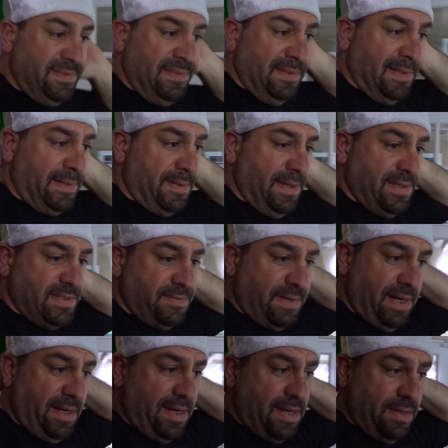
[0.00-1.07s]
delirious
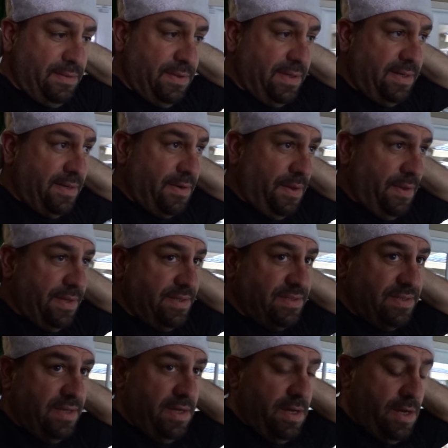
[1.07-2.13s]
right now looking at all
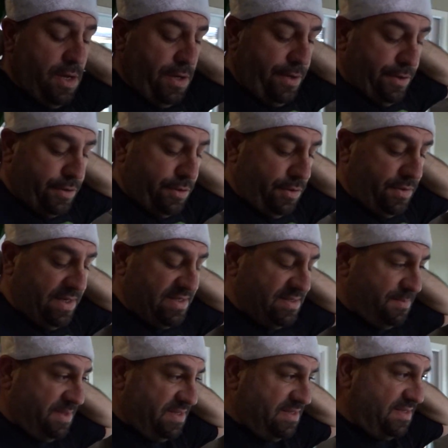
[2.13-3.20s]
this
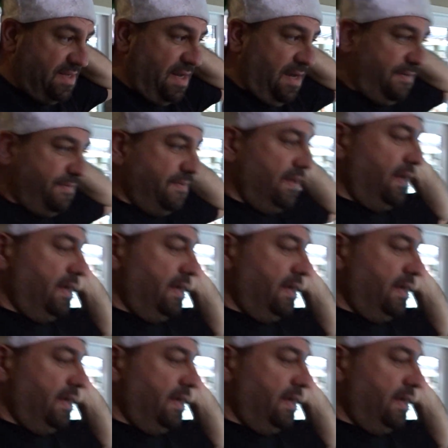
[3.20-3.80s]
Christmas stuff.